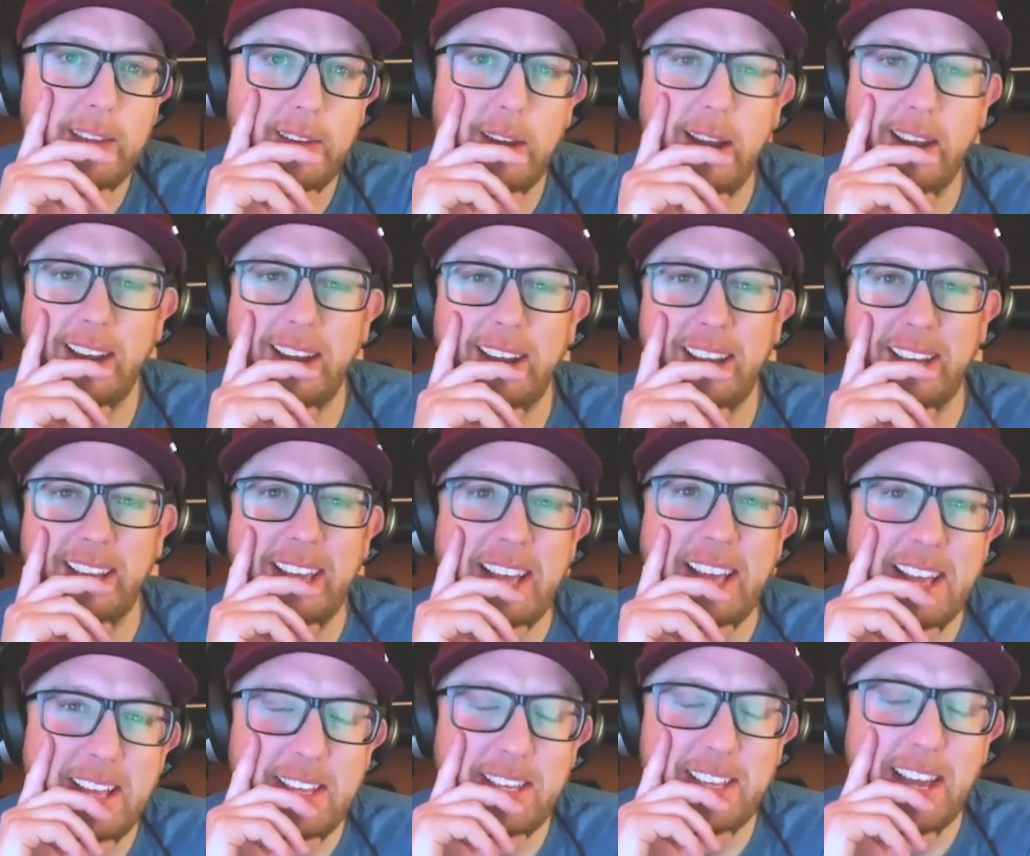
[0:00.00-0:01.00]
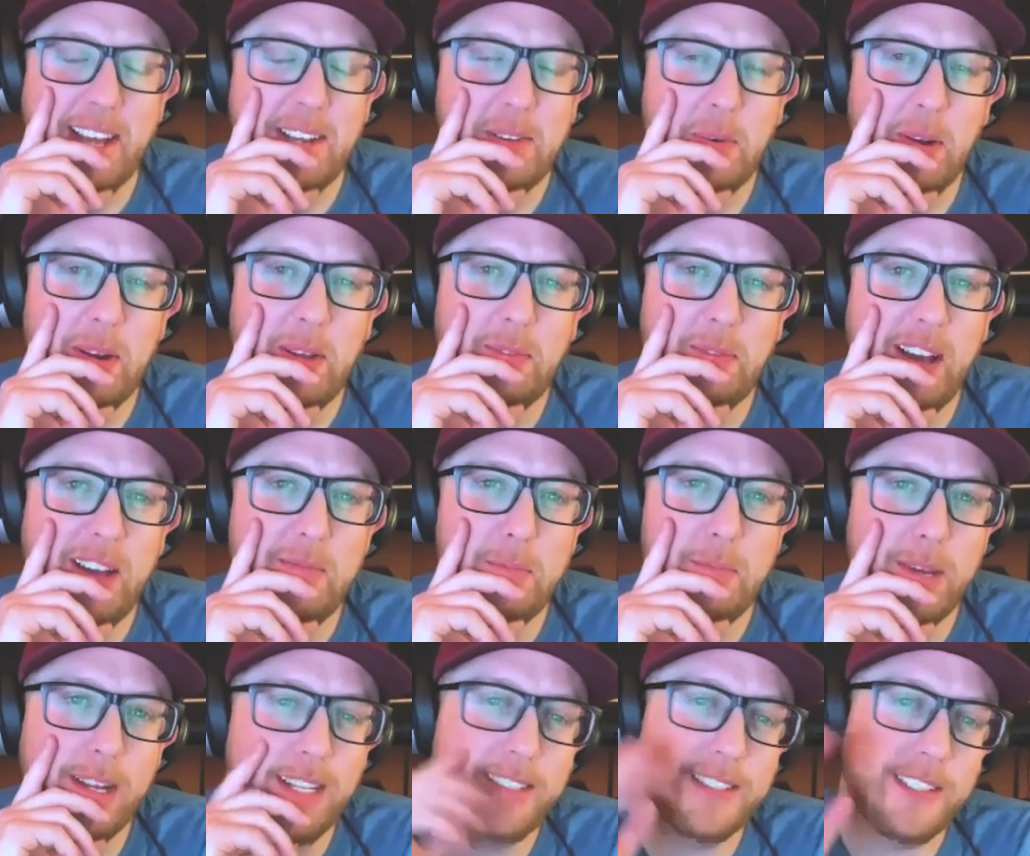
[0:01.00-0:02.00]
you you got 25
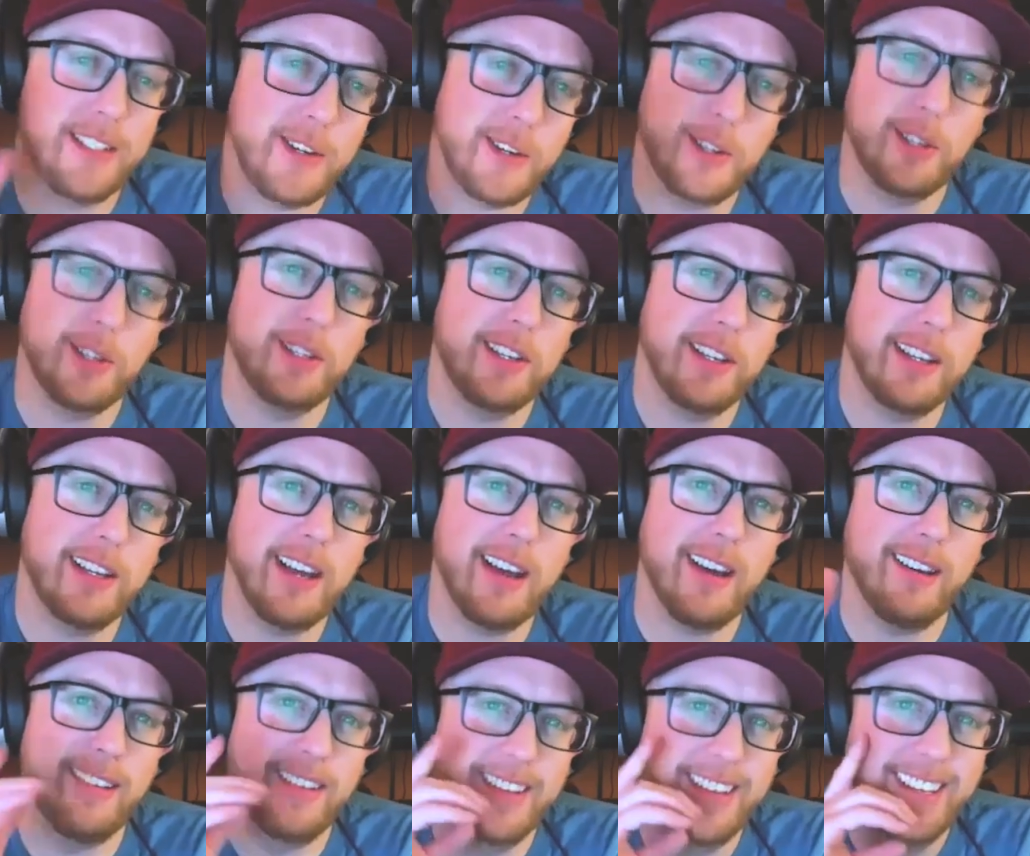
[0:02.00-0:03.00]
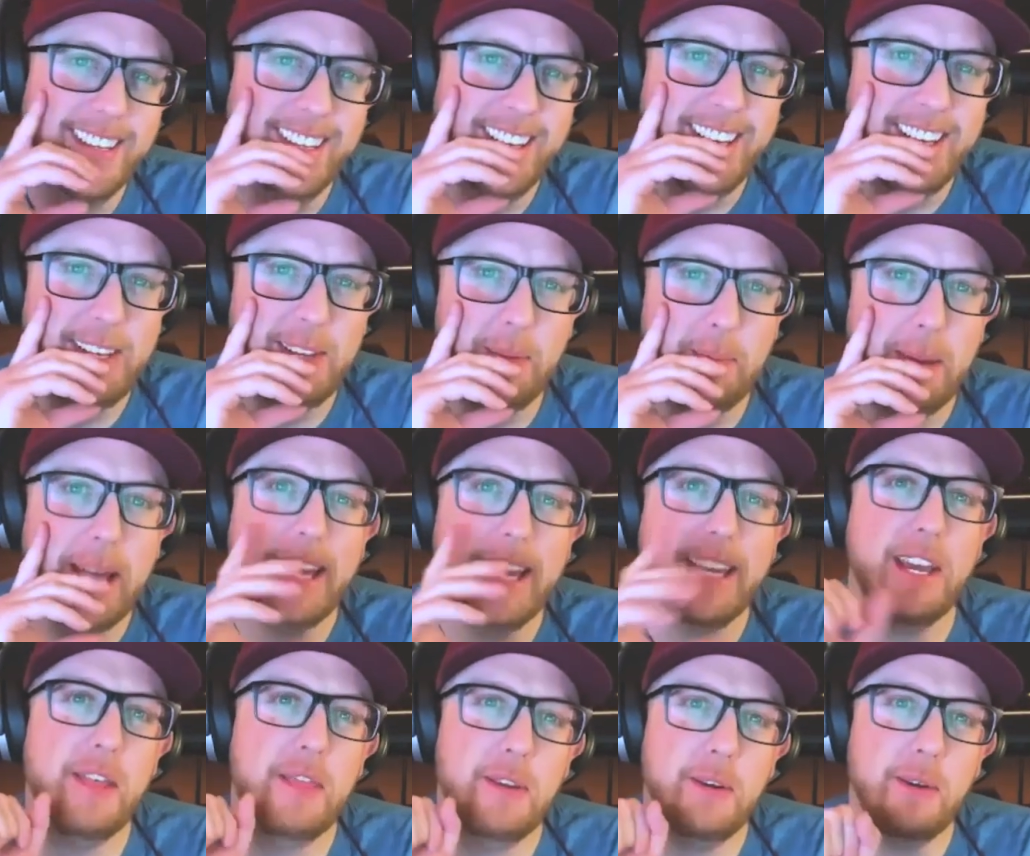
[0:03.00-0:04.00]
minutes and you're good to go. Yeah. You'll
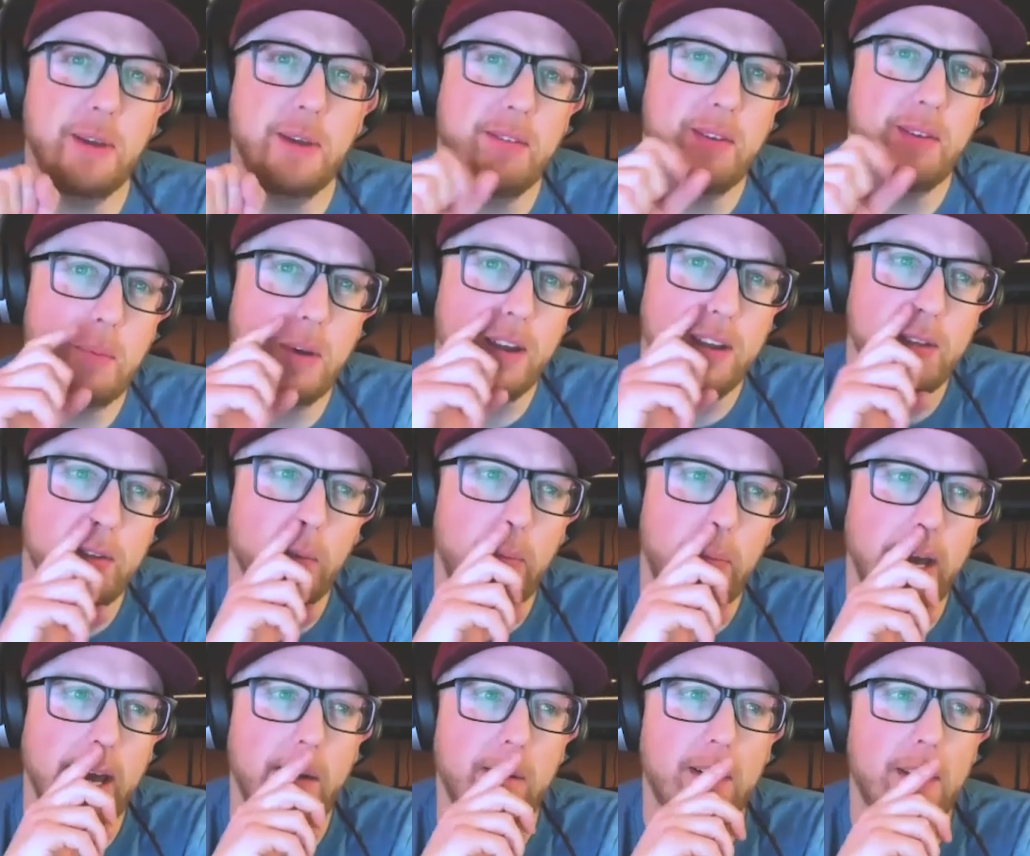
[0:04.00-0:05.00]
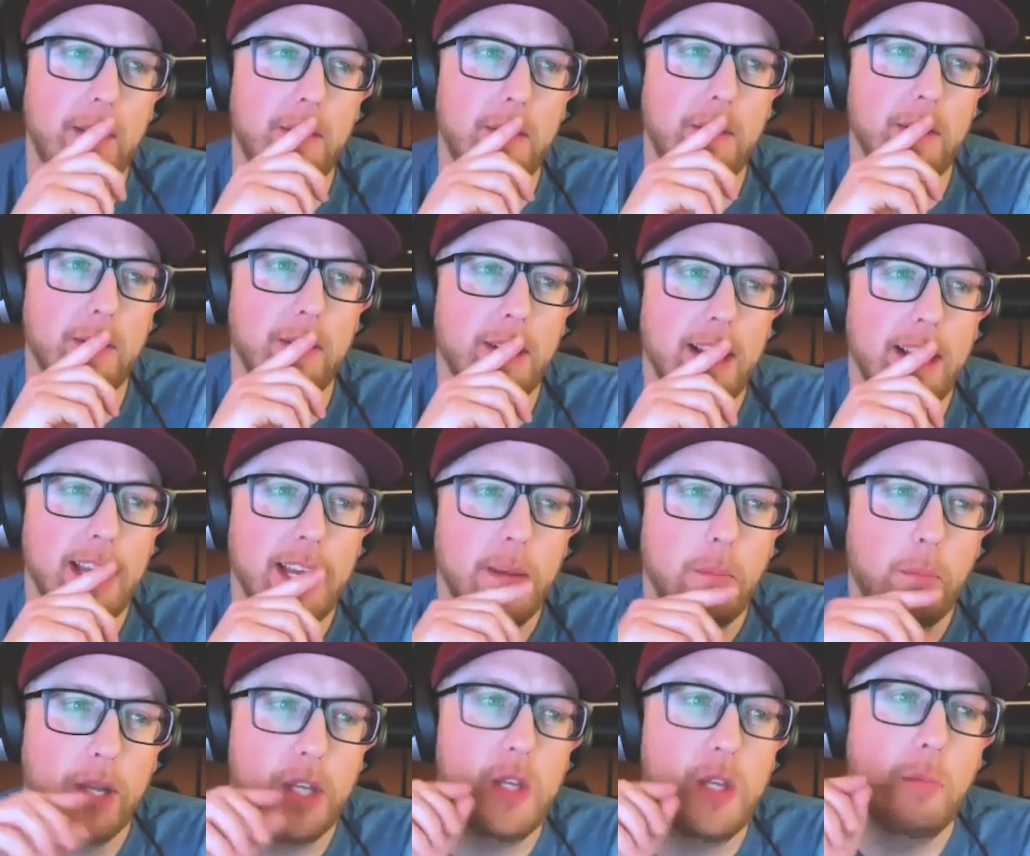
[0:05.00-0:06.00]
make it through everybody. You'll power through.
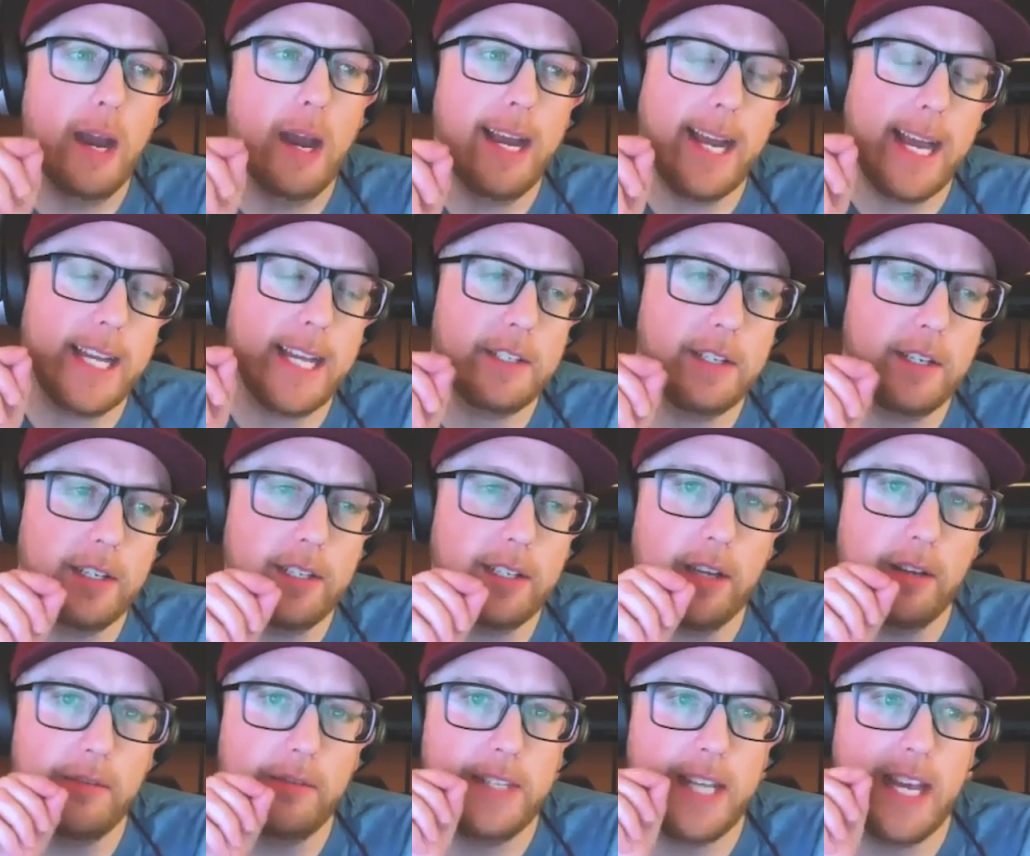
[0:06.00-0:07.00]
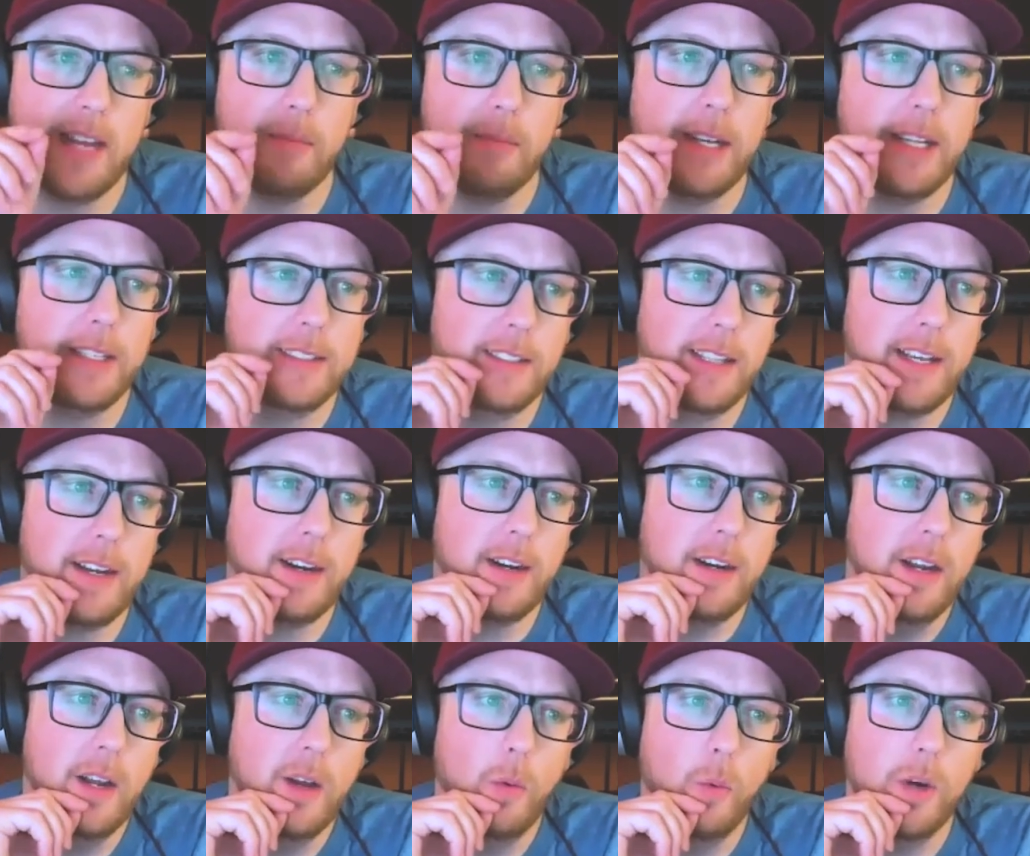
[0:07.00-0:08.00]
But you might ask yourself 10 minutes
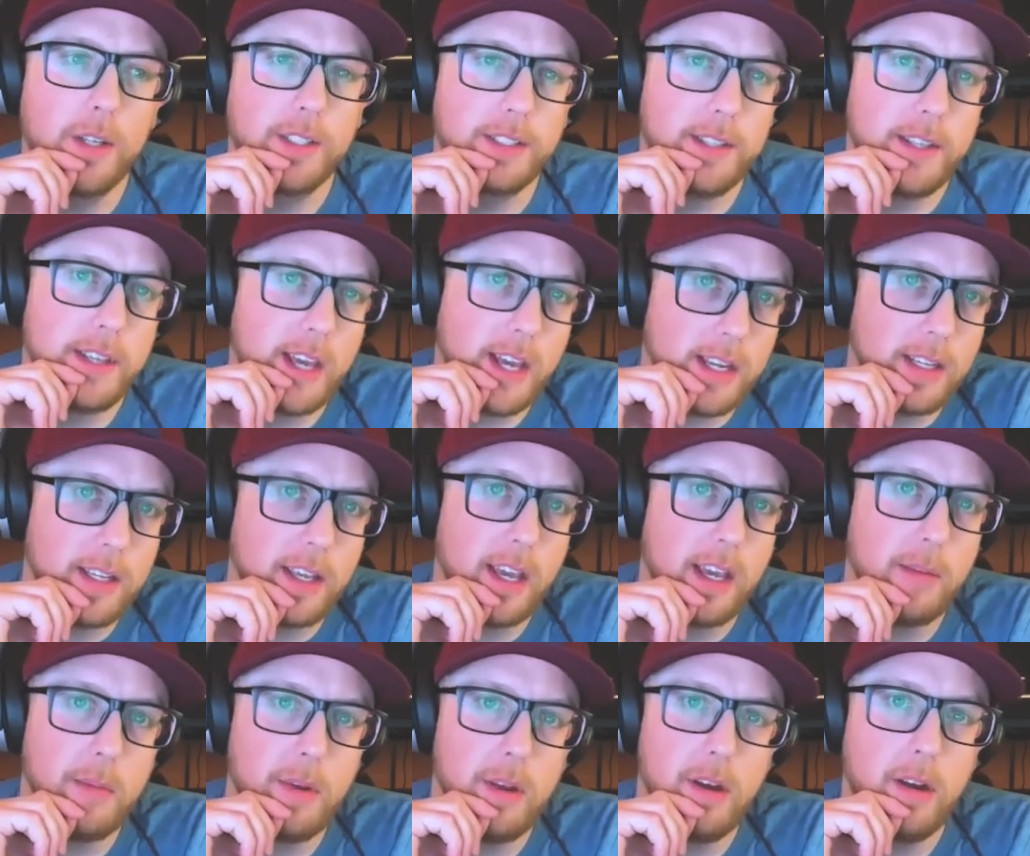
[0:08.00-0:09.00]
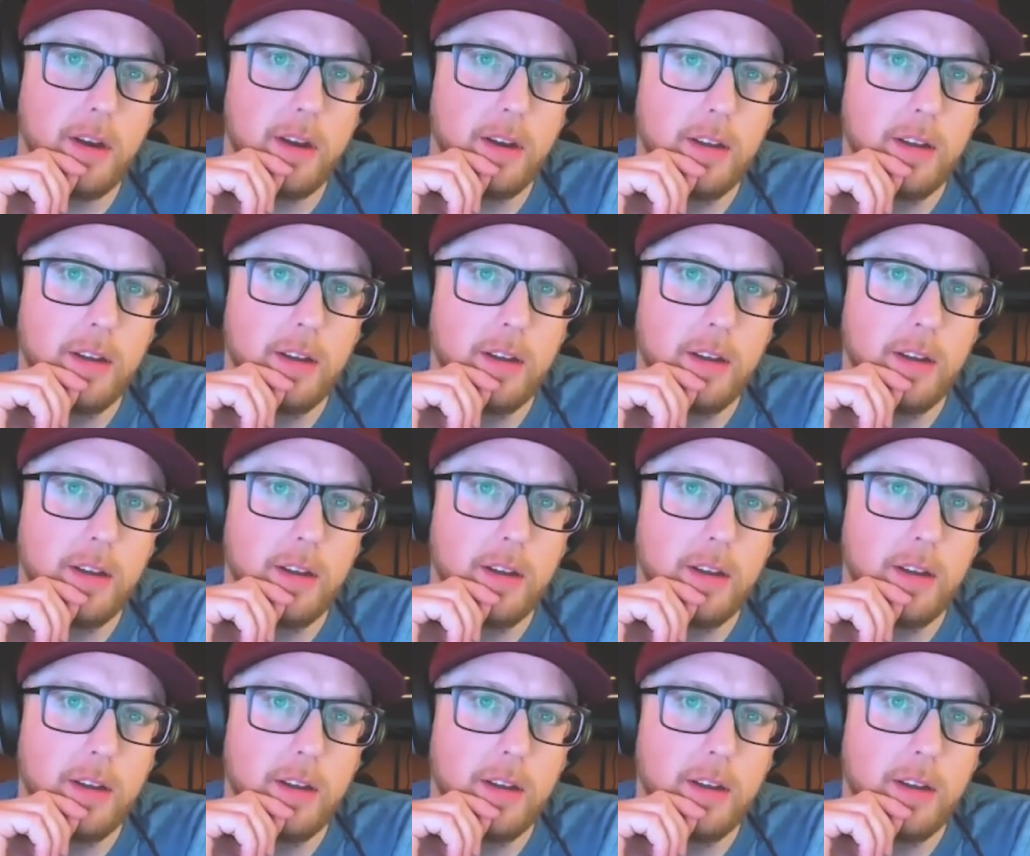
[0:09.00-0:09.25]
later, what's the end game here?